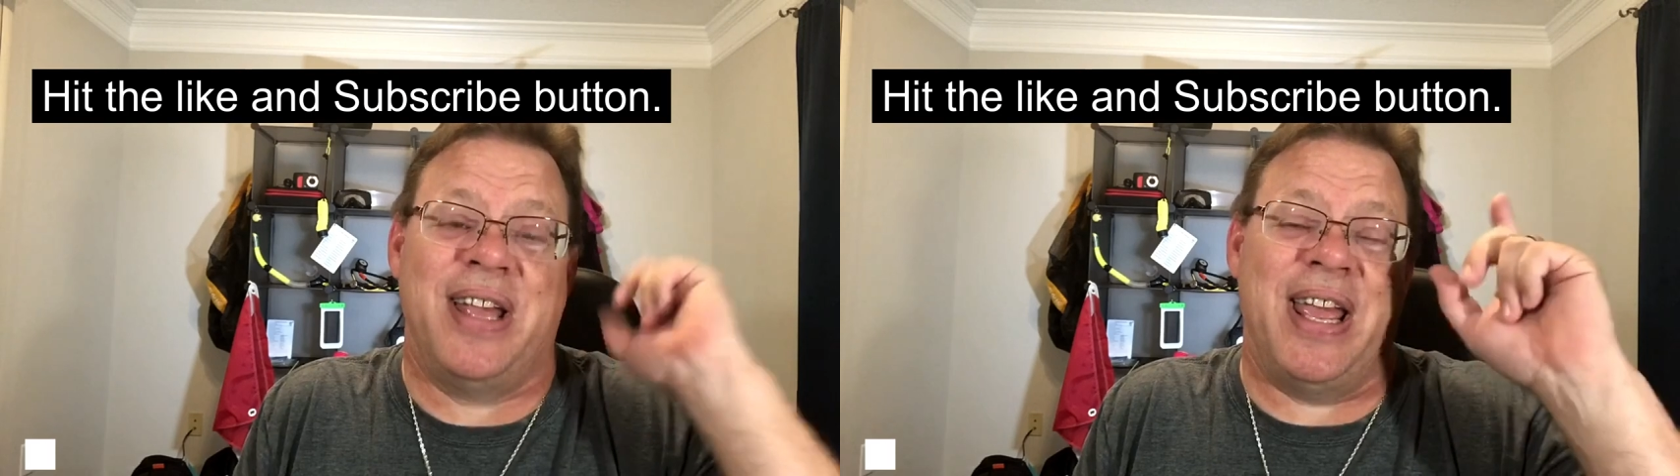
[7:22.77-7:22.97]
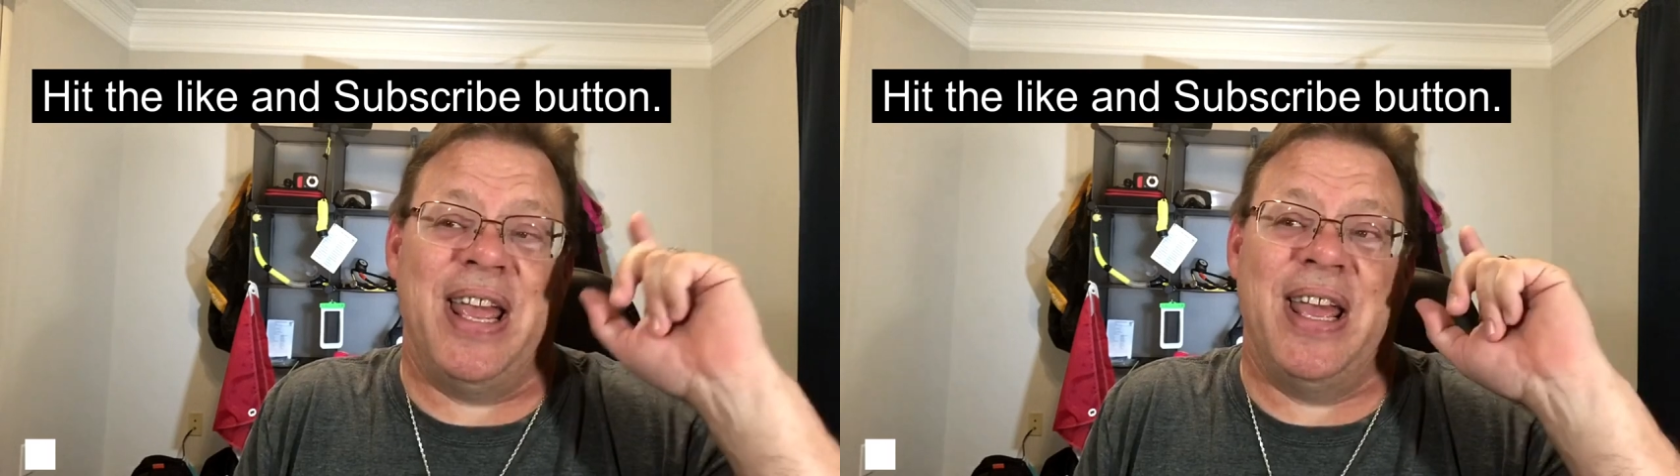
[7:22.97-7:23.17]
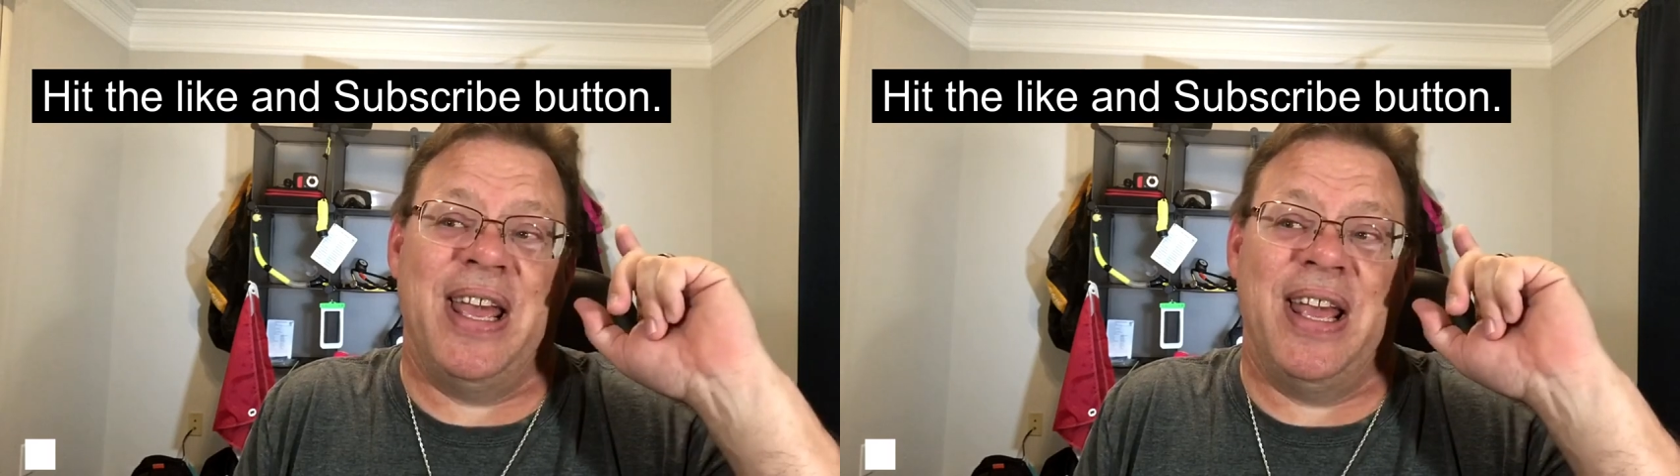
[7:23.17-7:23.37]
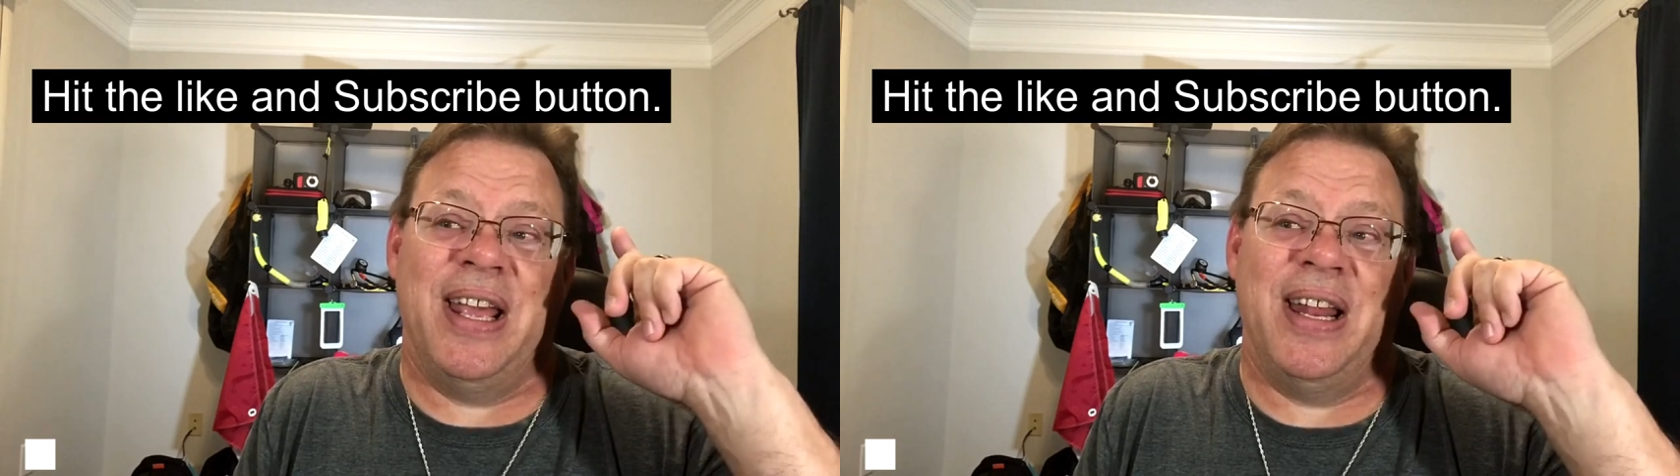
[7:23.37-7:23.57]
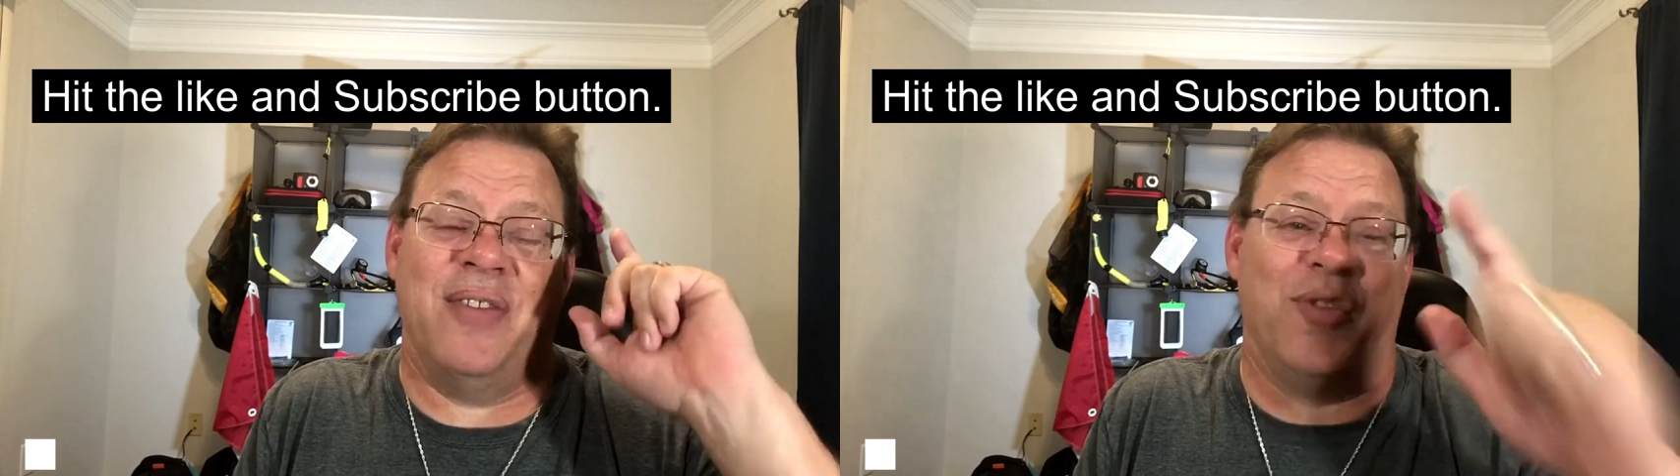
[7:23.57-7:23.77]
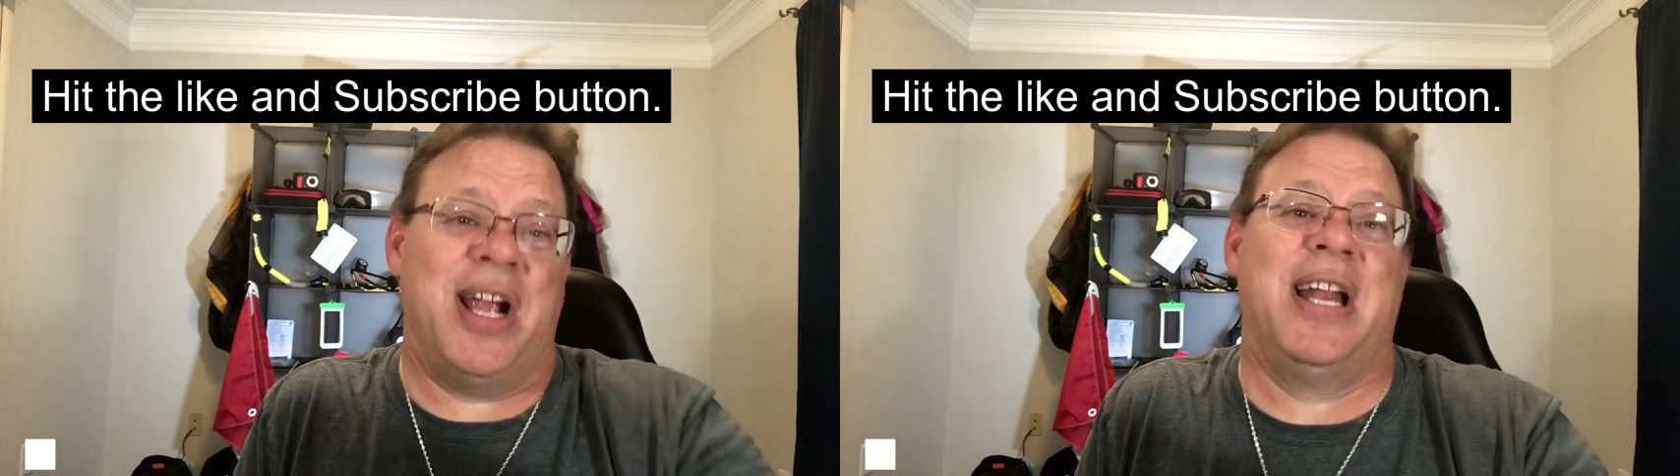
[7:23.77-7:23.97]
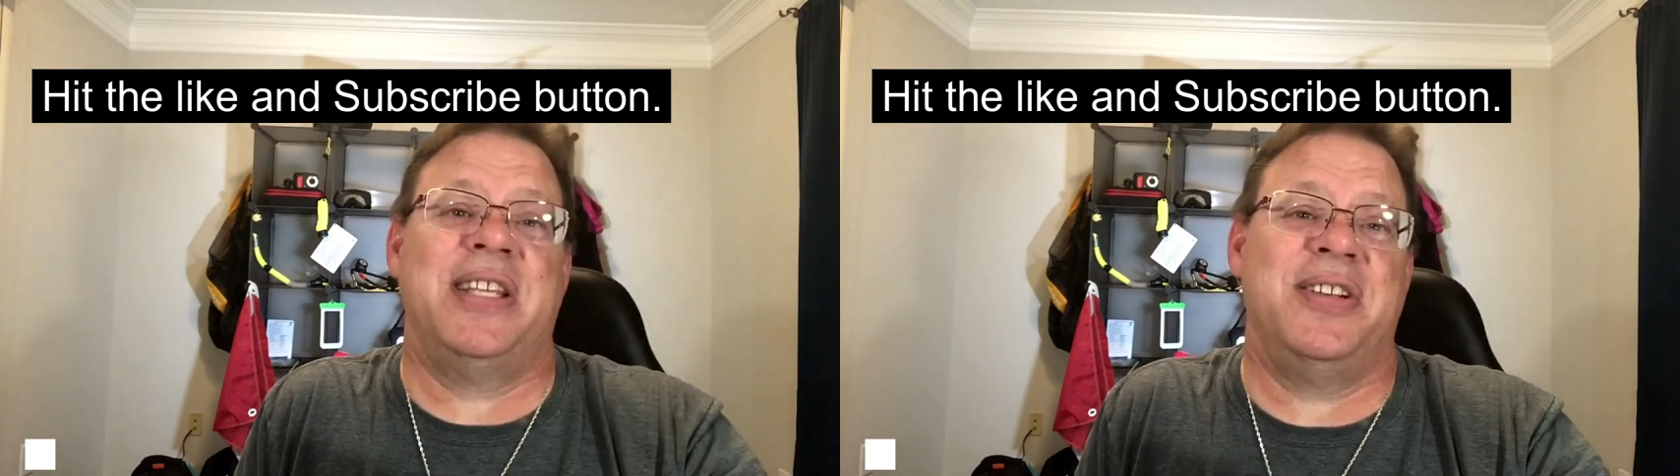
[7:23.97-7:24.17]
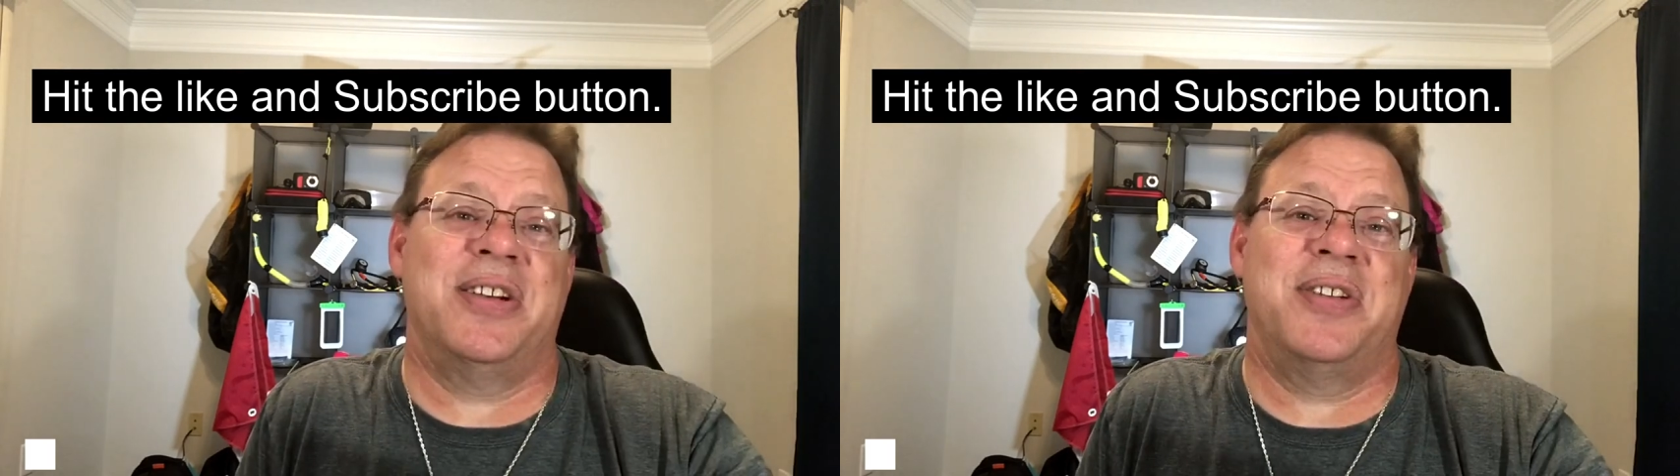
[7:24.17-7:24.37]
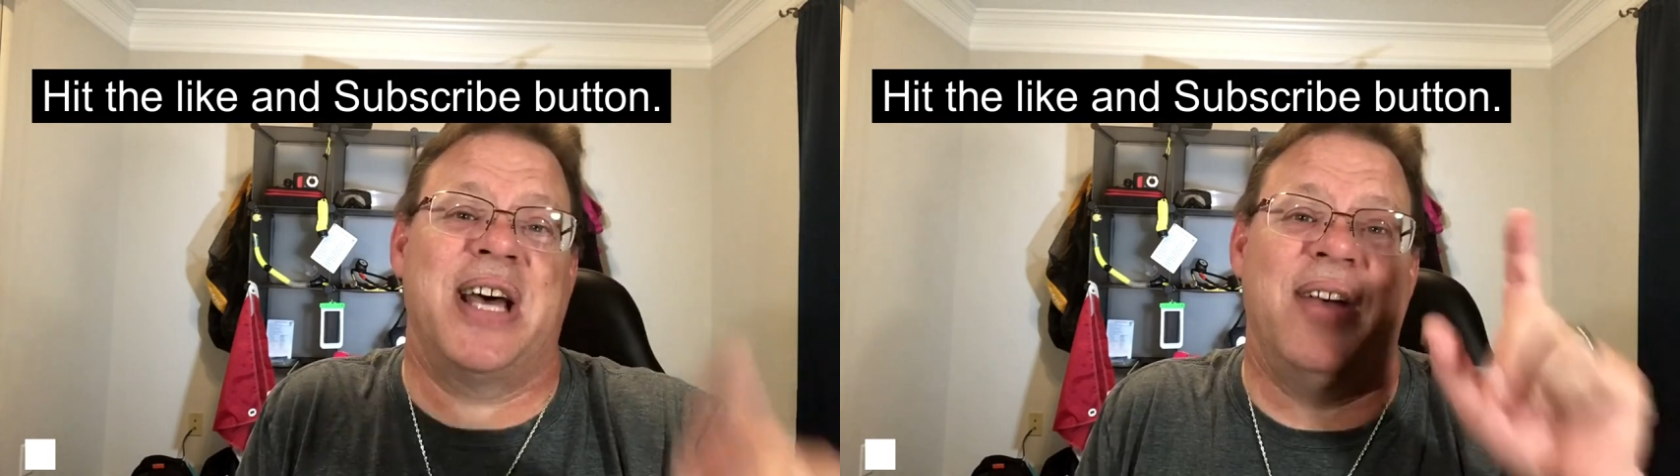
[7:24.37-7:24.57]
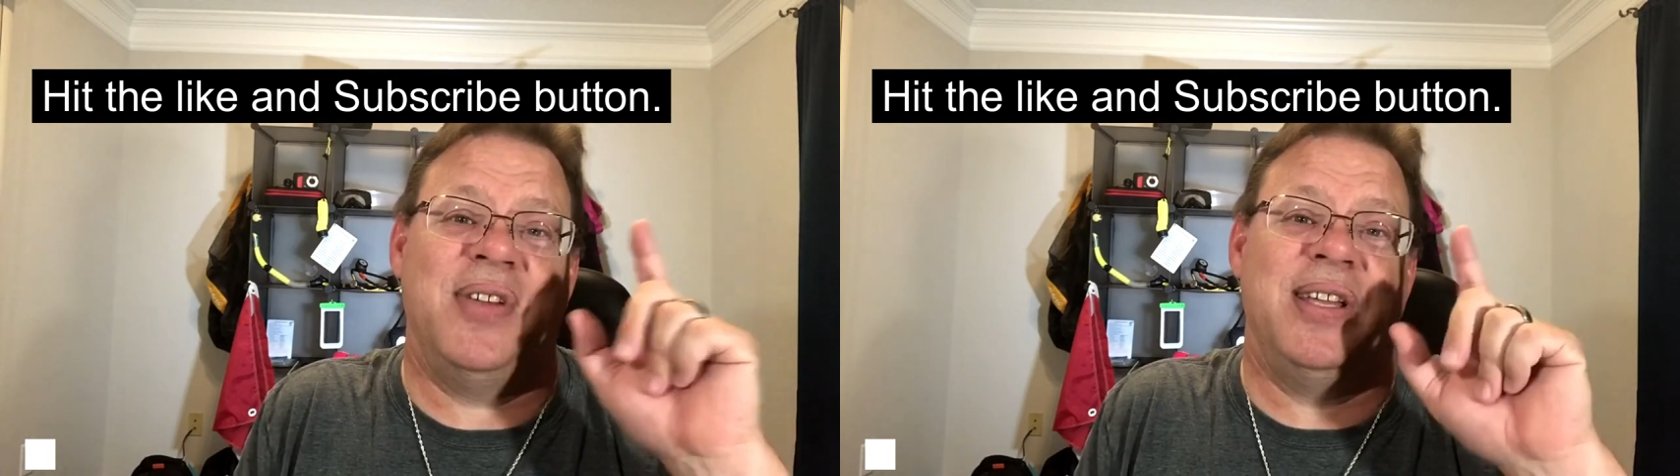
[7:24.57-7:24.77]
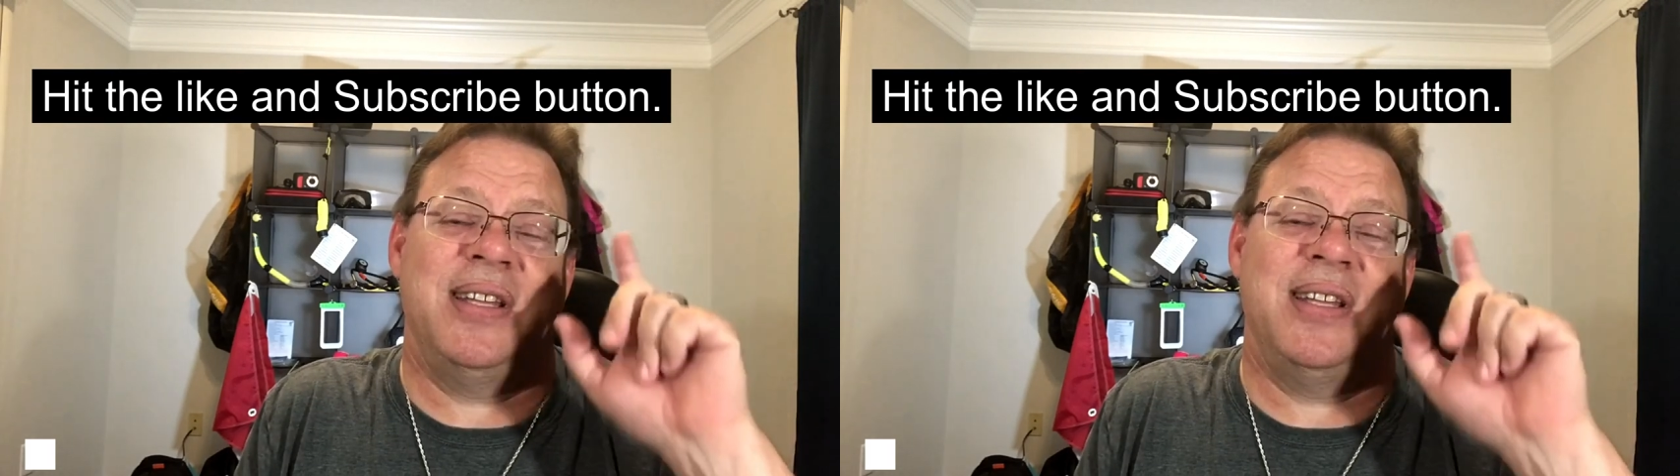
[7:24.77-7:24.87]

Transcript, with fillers: and if Ray lets you go diving,